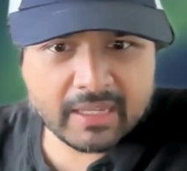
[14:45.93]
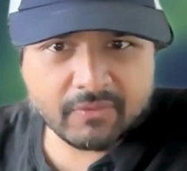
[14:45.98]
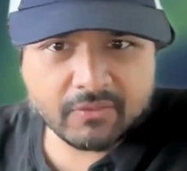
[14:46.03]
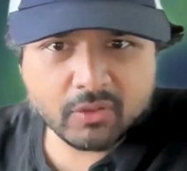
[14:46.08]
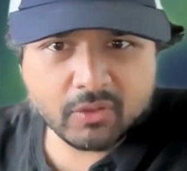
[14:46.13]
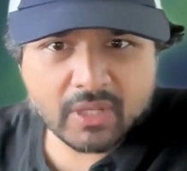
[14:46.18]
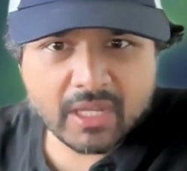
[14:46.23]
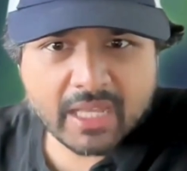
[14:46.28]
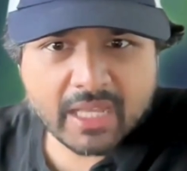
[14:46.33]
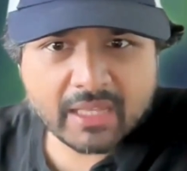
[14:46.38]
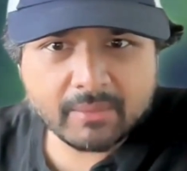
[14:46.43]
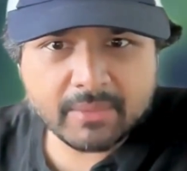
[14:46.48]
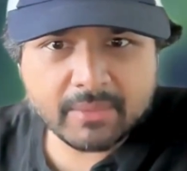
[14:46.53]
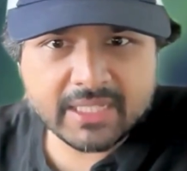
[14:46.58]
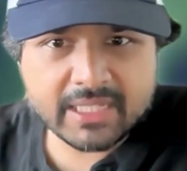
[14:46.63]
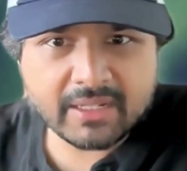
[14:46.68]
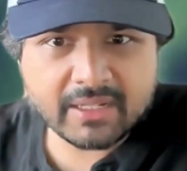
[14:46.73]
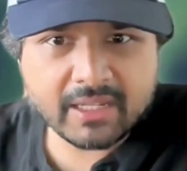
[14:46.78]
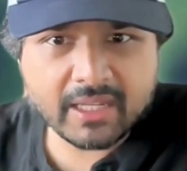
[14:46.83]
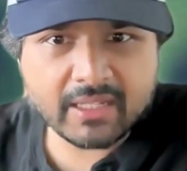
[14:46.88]
If you can,
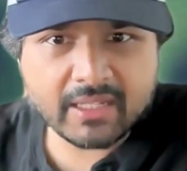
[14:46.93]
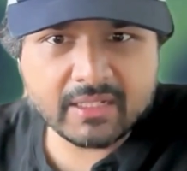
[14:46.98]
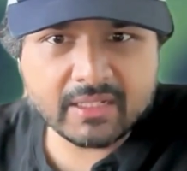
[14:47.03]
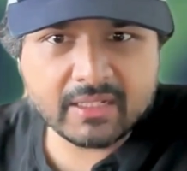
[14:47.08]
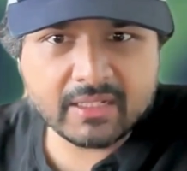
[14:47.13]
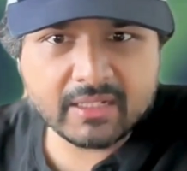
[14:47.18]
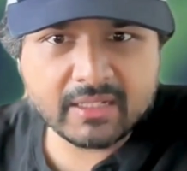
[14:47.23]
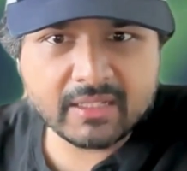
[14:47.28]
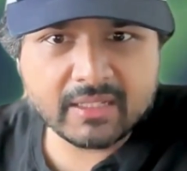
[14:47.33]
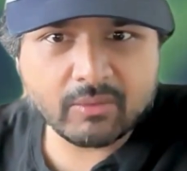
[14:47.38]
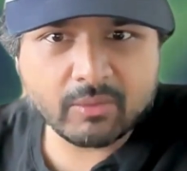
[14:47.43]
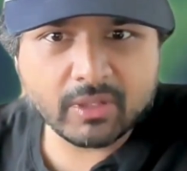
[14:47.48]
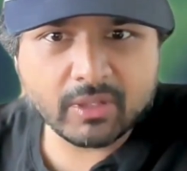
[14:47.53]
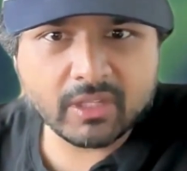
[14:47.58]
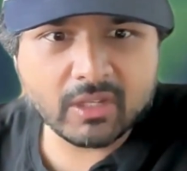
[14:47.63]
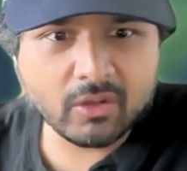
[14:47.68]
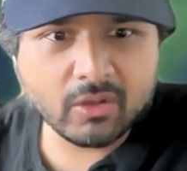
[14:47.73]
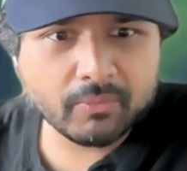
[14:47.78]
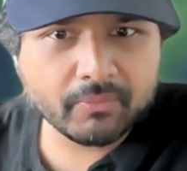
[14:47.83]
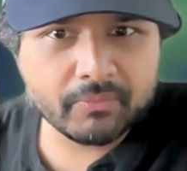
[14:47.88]
let me see. There
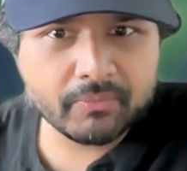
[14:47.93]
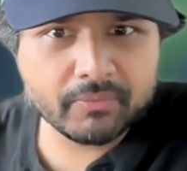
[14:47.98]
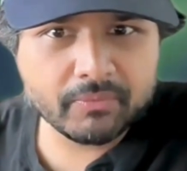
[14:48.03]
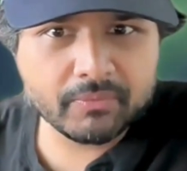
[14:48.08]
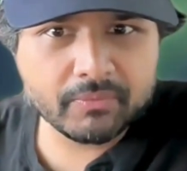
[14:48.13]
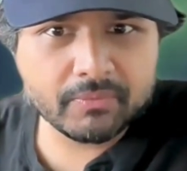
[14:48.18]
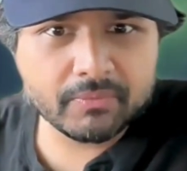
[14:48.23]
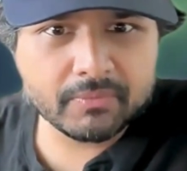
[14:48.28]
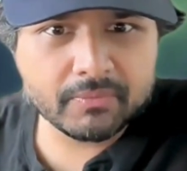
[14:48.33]
we go.